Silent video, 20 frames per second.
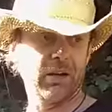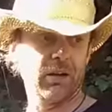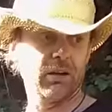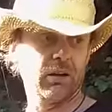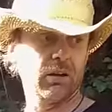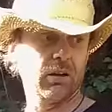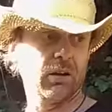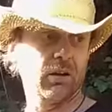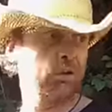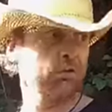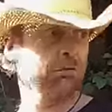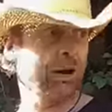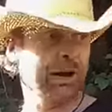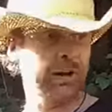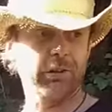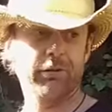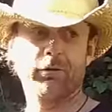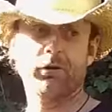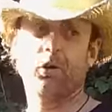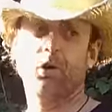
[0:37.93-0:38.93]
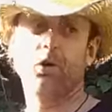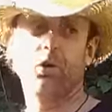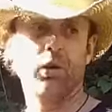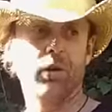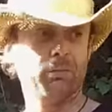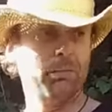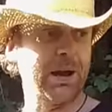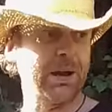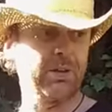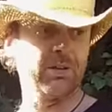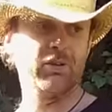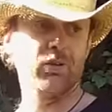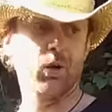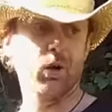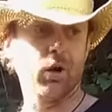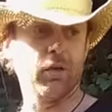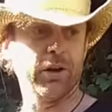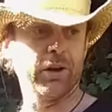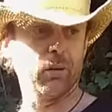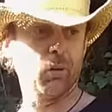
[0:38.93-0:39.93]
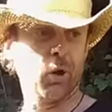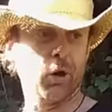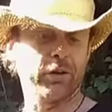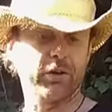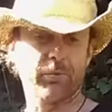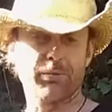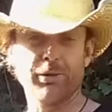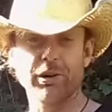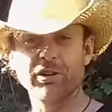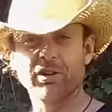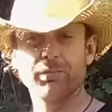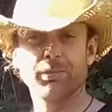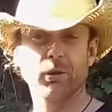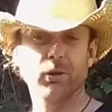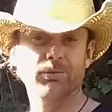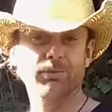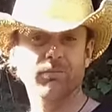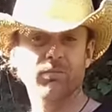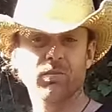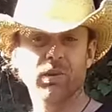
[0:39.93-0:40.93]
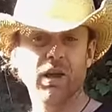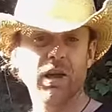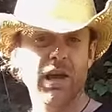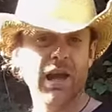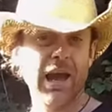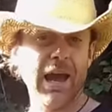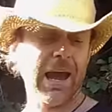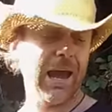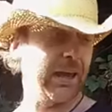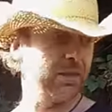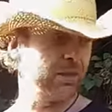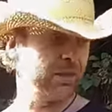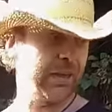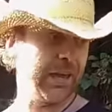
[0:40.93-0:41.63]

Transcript: in, run it through, make sure that it works in principle, and